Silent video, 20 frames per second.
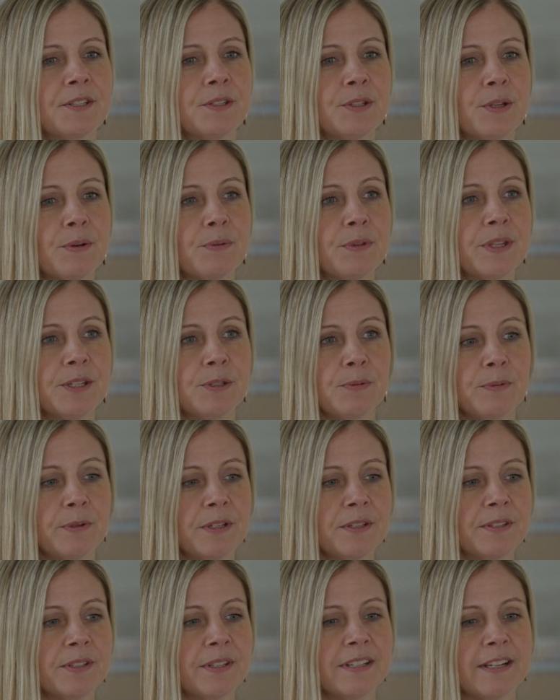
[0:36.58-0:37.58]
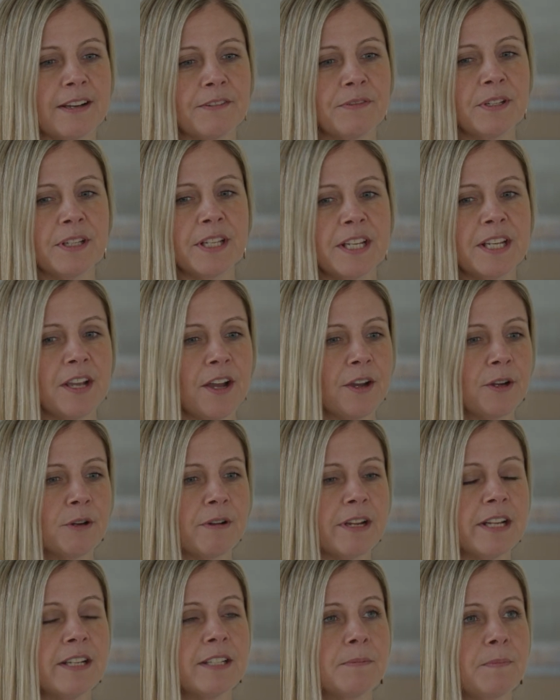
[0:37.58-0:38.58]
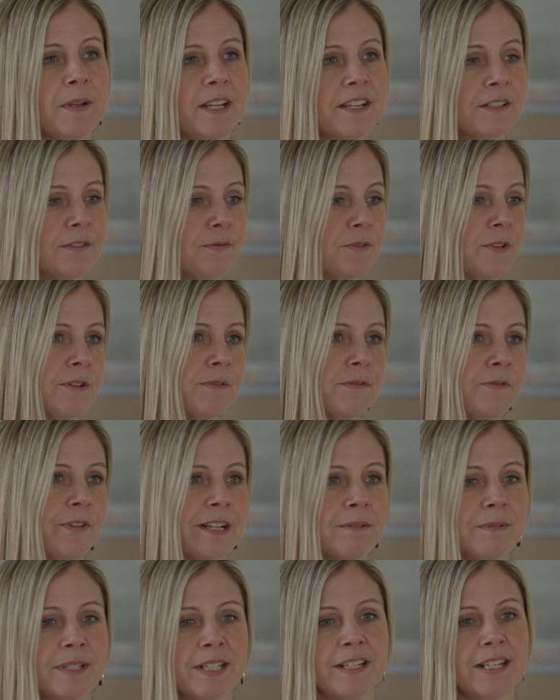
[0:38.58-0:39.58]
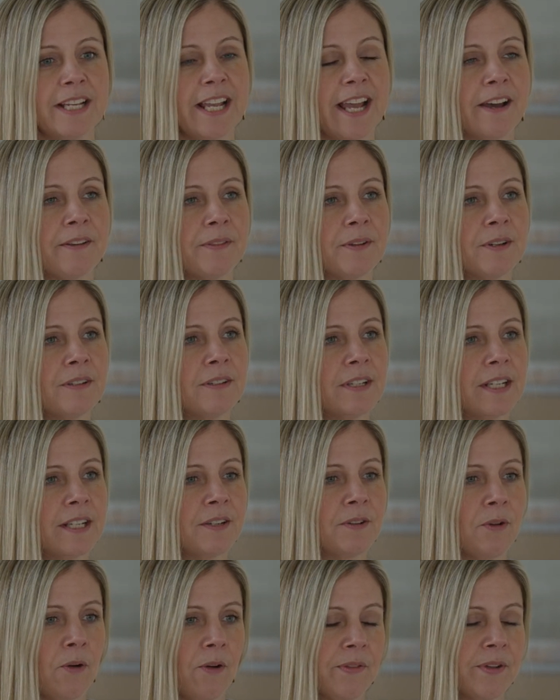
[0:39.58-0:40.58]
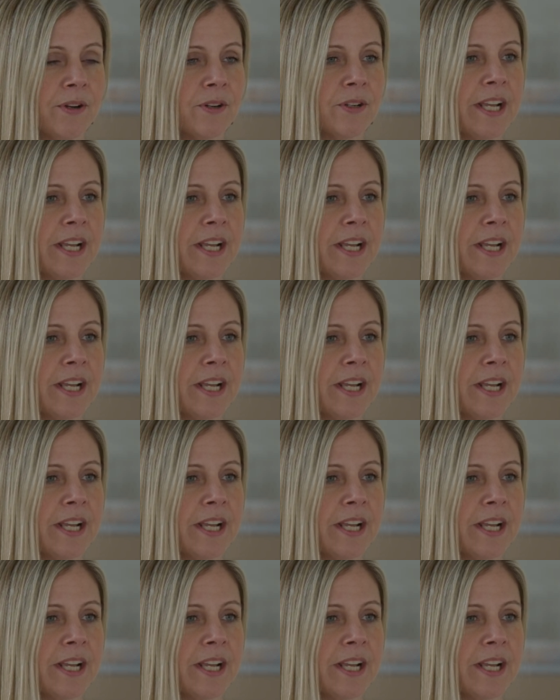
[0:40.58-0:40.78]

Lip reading: So this was definitely a great space for the family to gather and all their